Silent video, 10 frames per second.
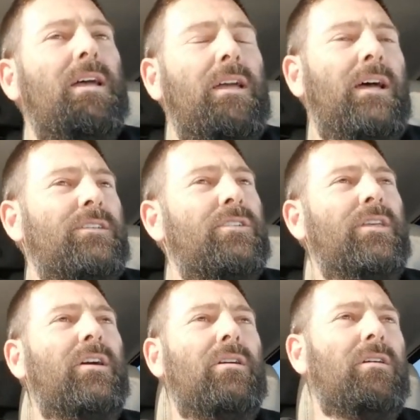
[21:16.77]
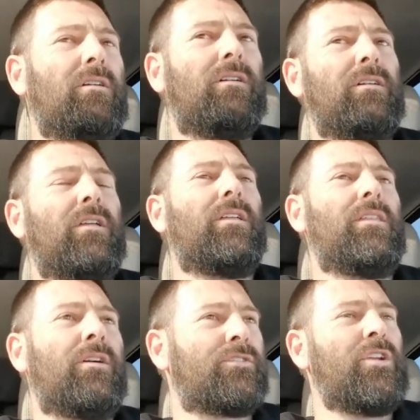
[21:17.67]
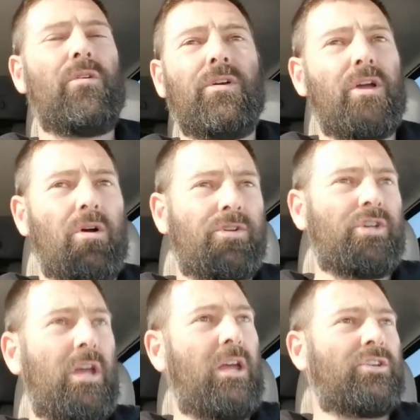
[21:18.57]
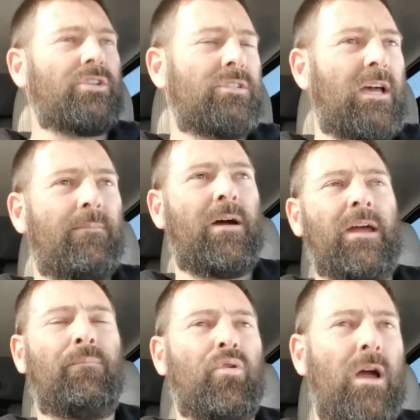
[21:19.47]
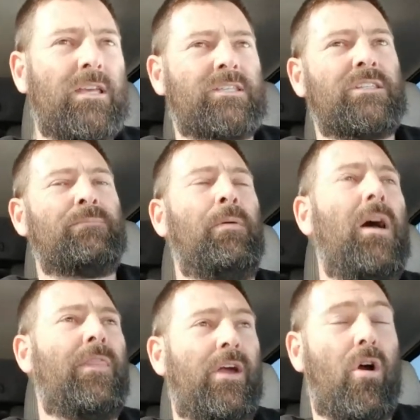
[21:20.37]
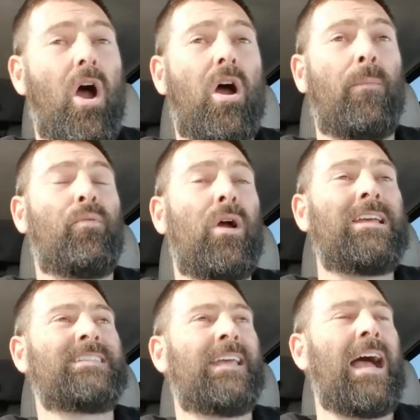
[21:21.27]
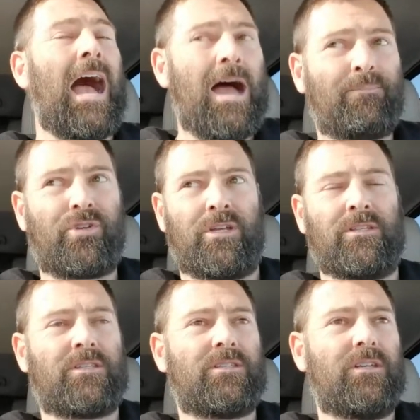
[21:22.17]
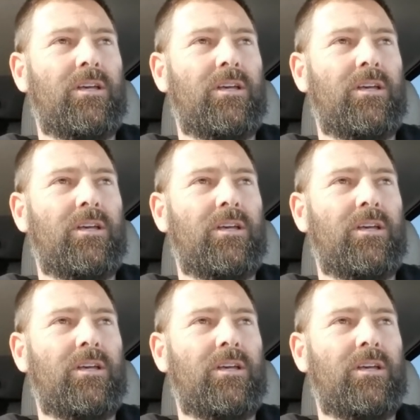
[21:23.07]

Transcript: Yeah, so there's no negotiations on my prices, but there are pricing options.